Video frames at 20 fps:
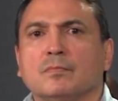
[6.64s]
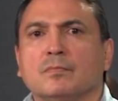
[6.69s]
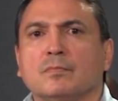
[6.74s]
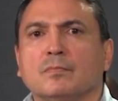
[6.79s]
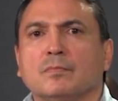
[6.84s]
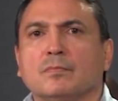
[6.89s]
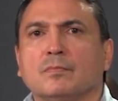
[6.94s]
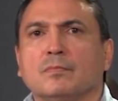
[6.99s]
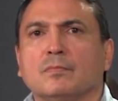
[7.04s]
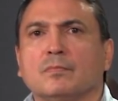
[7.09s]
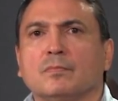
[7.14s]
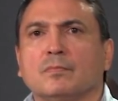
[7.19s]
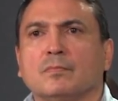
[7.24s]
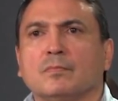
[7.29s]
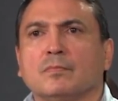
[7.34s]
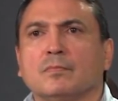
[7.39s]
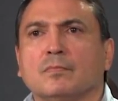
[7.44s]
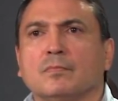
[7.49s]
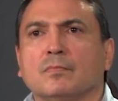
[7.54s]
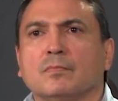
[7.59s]

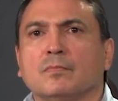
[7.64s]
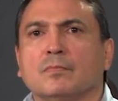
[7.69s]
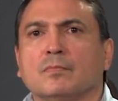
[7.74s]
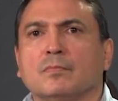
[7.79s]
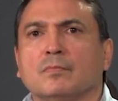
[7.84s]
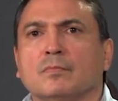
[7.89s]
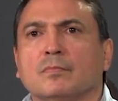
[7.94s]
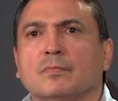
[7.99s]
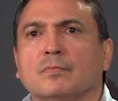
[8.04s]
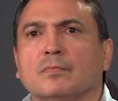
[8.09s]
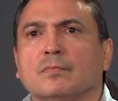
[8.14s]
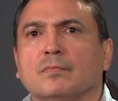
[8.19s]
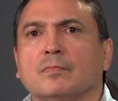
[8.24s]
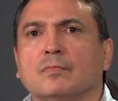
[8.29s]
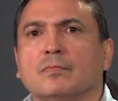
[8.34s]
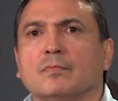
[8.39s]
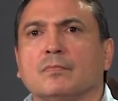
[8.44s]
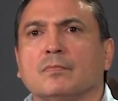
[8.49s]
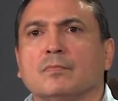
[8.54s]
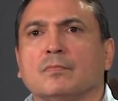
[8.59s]

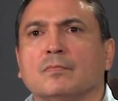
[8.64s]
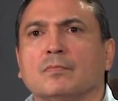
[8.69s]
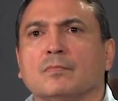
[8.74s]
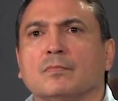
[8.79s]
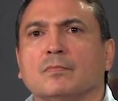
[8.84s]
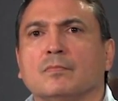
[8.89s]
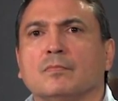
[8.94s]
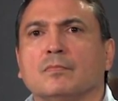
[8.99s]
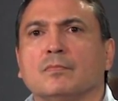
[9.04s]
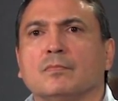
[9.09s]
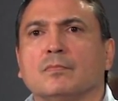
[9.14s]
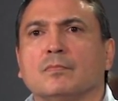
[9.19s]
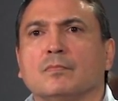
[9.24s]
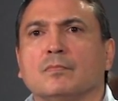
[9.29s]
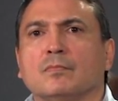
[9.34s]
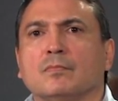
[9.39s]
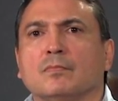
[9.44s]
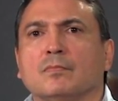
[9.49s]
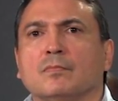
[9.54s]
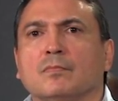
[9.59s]

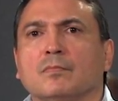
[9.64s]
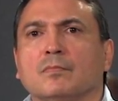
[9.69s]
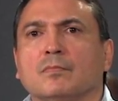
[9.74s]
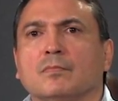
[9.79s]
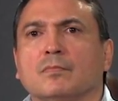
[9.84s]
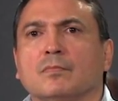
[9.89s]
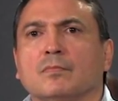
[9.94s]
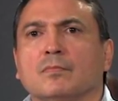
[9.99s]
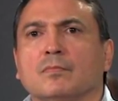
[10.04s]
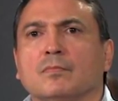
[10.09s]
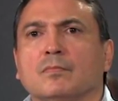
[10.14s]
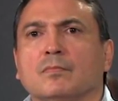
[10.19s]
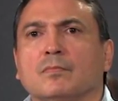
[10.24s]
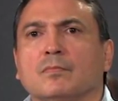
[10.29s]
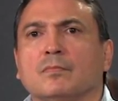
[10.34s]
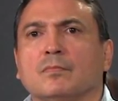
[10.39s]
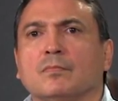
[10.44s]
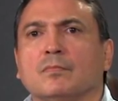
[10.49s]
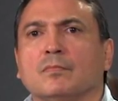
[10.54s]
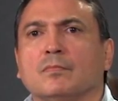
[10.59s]

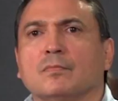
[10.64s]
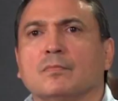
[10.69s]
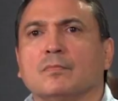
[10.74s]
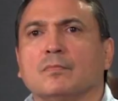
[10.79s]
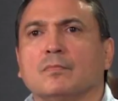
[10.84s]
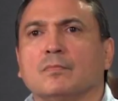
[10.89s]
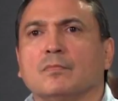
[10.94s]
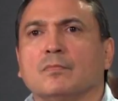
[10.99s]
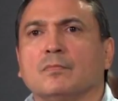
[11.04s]
(not speaking)